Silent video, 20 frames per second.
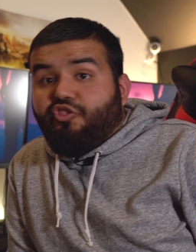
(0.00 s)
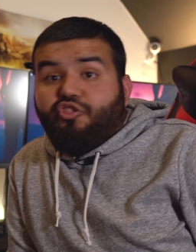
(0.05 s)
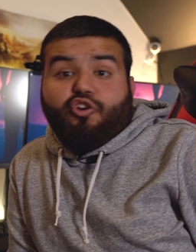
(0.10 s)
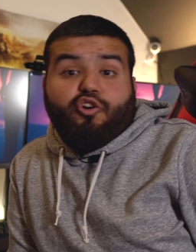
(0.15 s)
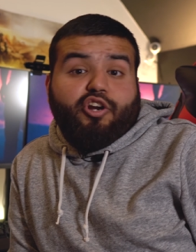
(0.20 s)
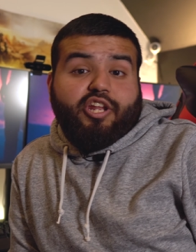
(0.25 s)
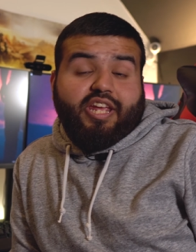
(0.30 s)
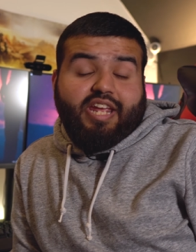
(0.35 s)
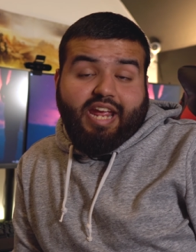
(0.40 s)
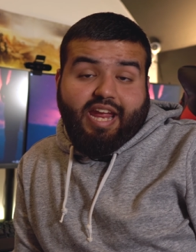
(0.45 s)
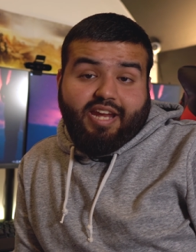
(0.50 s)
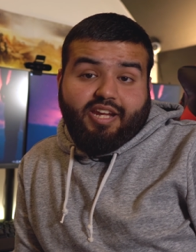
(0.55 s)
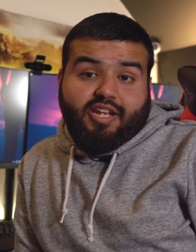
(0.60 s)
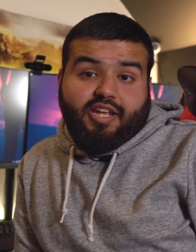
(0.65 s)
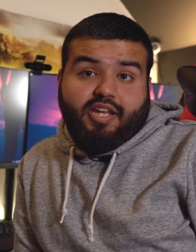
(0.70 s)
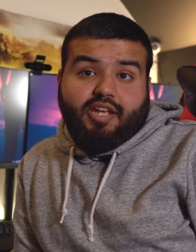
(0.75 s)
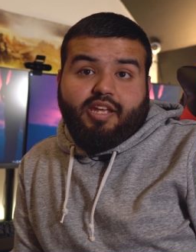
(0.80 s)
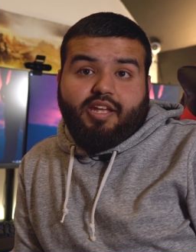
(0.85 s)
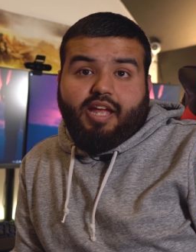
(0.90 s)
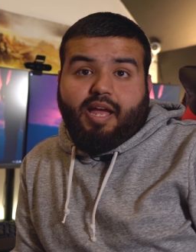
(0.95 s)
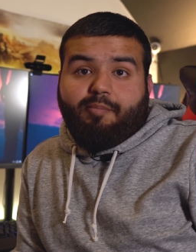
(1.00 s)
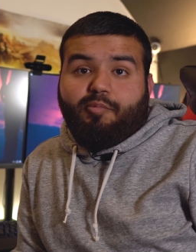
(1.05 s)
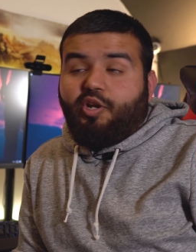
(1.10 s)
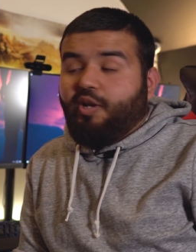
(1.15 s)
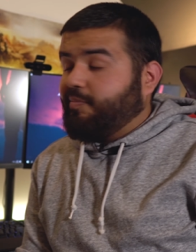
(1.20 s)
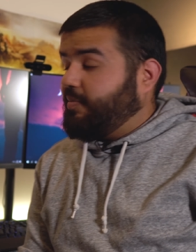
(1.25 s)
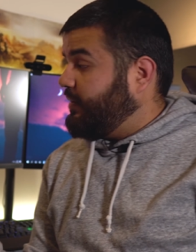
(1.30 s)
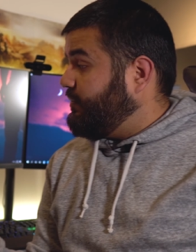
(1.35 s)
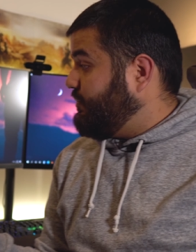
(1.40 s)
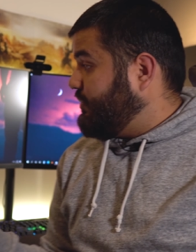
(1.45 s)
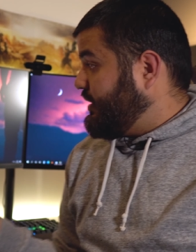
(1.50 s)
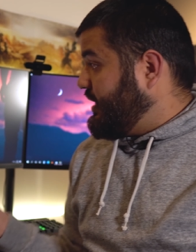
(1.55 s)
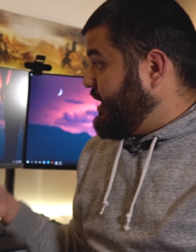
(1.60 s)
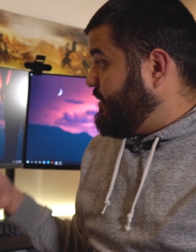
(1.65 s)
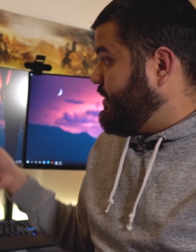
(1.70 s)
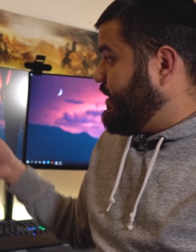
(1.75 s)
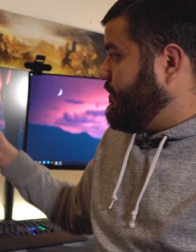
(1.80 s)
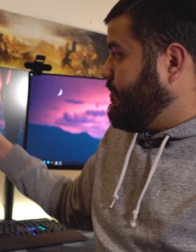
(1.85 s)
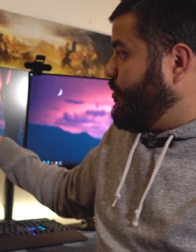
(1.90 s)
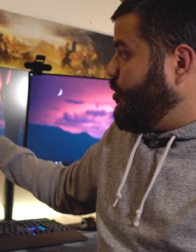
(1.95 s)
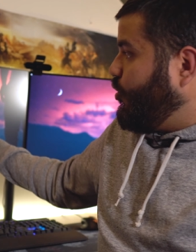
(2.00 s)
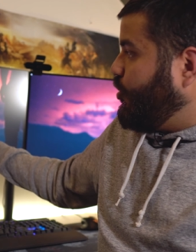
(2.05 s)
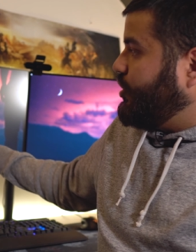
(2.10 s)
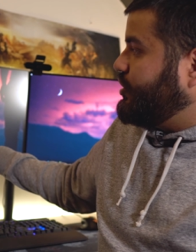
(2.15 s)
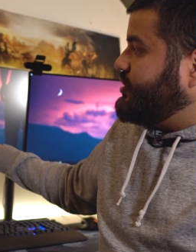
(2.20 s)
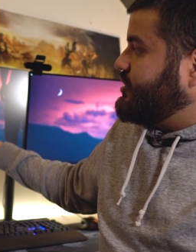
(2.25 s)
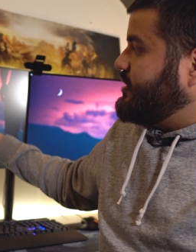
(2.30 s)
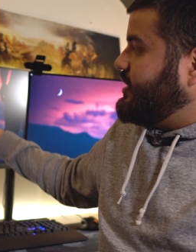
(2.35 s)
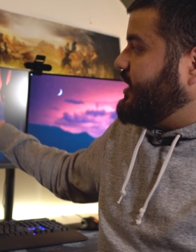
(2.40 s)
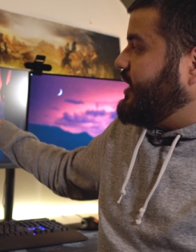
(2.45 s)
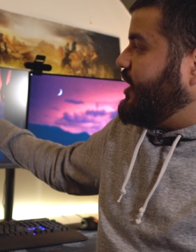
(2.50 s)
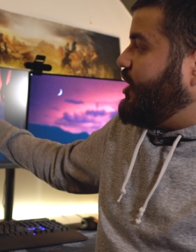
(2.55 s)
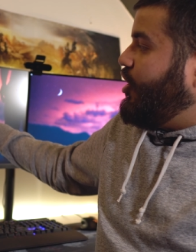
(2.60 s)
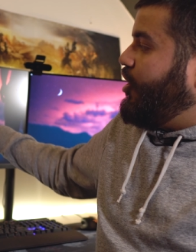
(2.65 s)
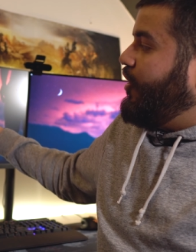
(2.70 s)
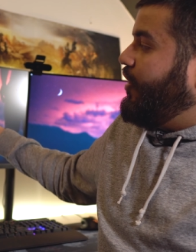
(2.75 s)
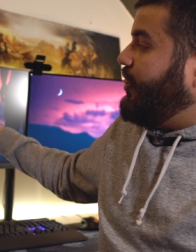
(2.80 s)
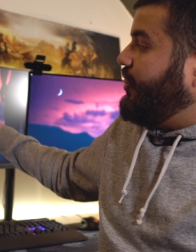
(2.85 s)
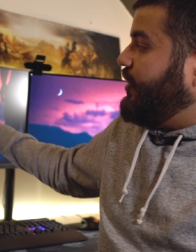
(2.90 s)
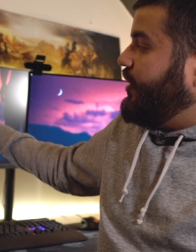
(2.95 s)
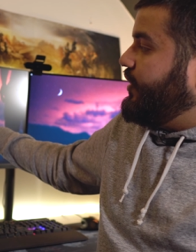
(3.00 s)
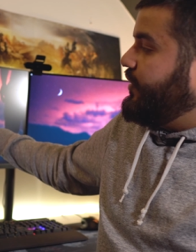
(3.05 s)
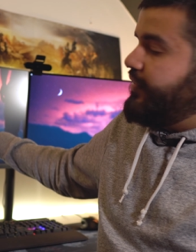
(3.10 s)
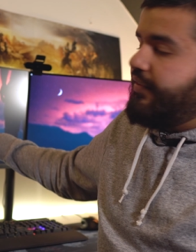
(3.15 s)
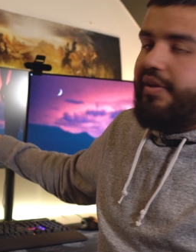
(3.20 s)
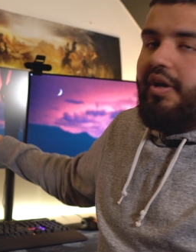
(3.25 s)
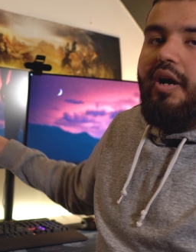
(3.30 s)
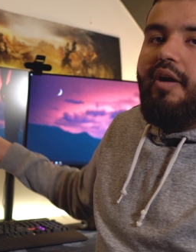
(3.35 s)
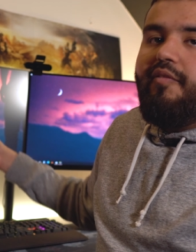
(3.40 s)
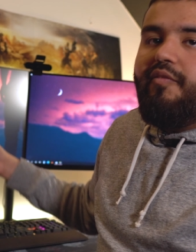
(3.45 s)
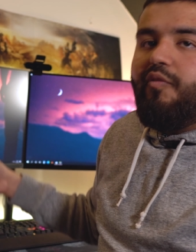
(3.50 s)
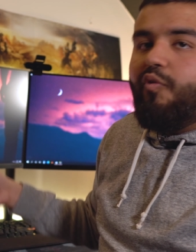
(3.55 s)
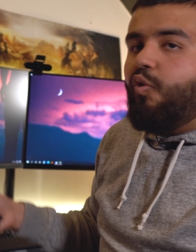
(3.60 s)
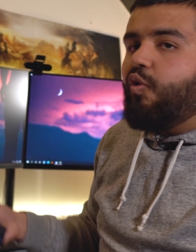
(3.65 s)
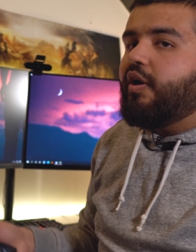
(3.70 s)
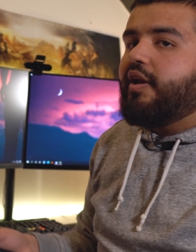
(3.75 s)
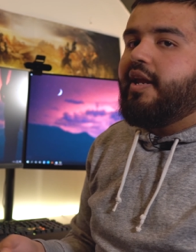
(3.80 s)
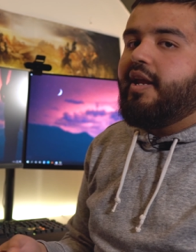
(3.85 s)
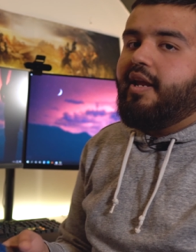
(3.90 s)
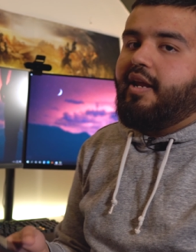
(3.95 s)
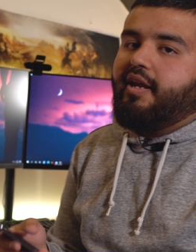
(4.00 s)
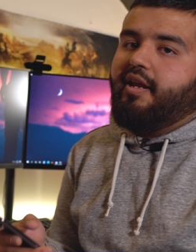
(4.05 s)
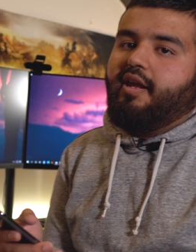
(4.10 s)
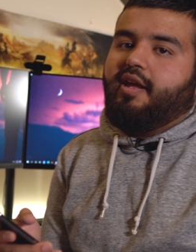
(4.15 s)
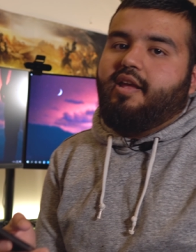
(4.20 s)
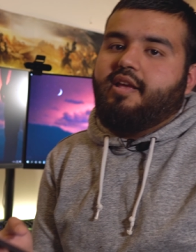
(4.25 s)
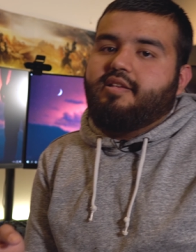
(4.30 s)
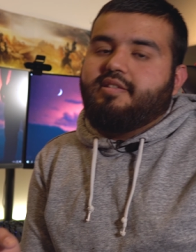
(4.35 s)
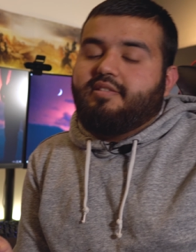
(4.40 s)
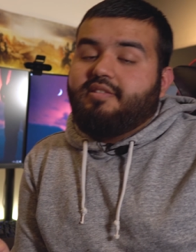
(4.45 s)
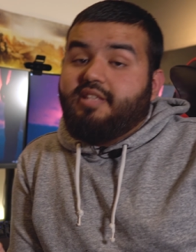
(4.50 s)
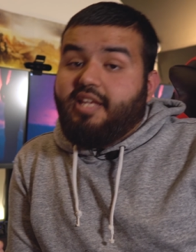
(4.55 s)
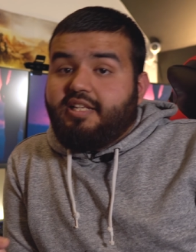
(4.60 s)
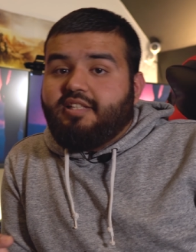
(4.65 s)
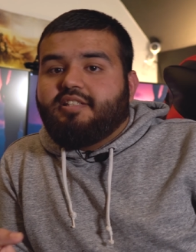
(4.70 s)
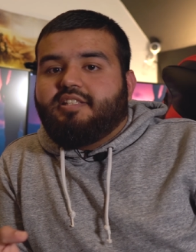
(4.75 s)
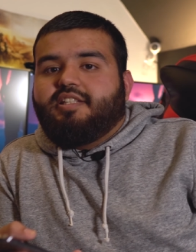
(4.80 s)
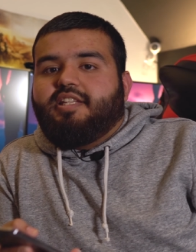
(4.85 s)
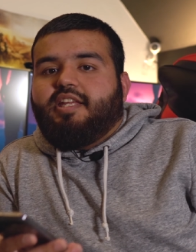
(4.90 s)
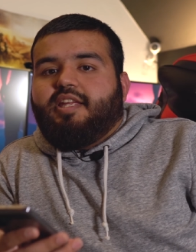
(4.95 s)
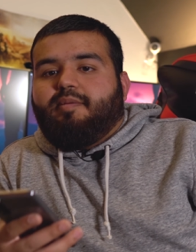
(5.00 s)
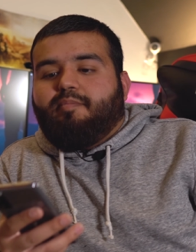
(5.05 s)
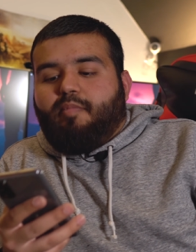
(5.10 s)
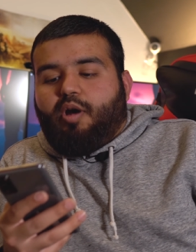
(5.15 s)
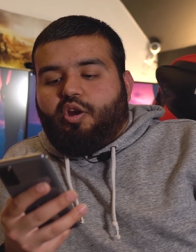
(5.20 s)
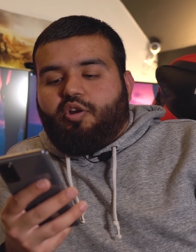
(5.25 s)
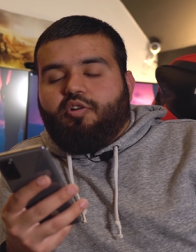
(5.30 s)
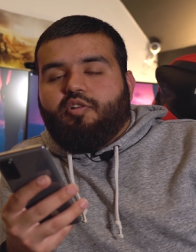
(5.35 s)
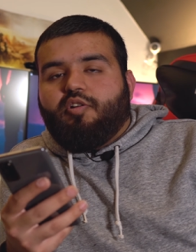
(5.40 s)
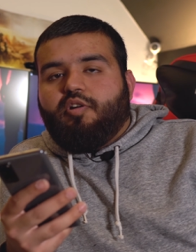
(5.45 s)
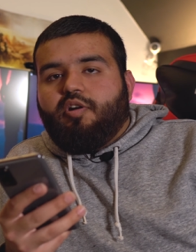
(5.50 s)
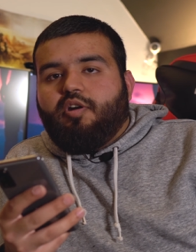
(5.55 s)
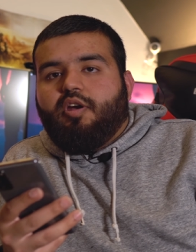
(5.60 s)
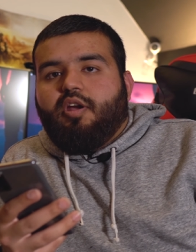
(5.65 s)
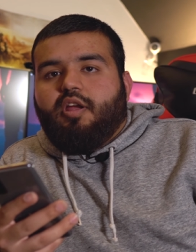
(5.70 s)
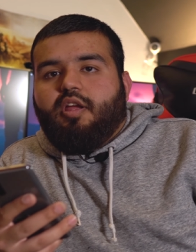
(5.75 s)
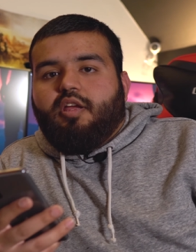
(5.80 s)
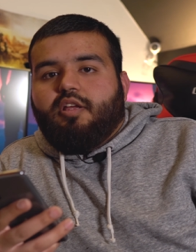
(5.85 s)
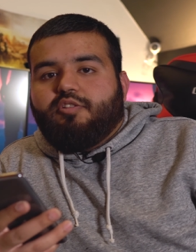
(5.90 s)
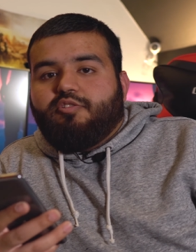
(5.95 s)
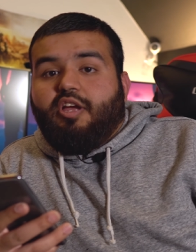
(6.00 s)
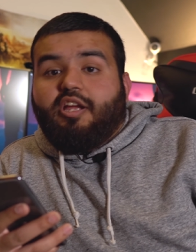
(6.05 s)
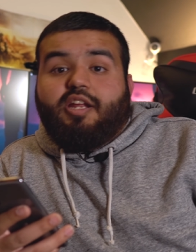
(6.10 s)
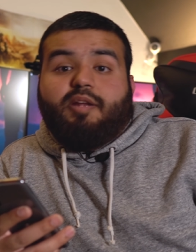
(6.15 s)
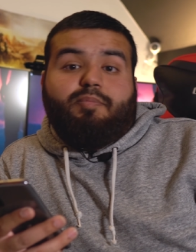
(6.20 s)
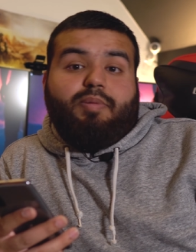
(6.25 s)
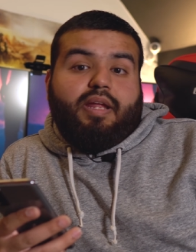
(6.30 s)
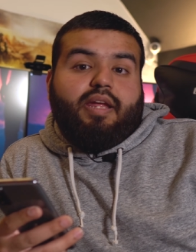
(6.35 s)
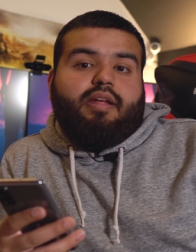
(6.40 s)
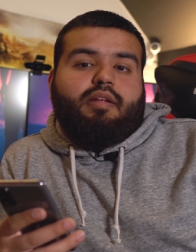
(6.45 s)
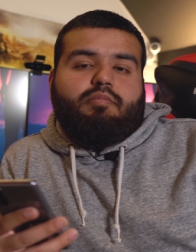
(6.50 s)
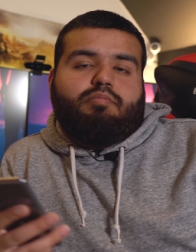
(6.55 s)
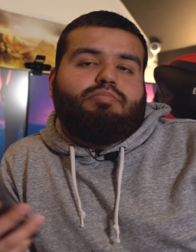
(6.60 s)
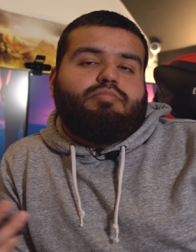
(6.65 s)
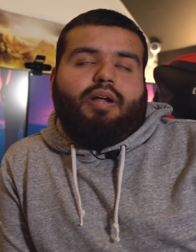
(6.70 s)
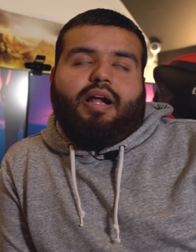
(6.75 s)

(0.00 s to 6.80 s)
3080, I'm gonna be gaming mostly on this 4K 60 monitor, so I can play.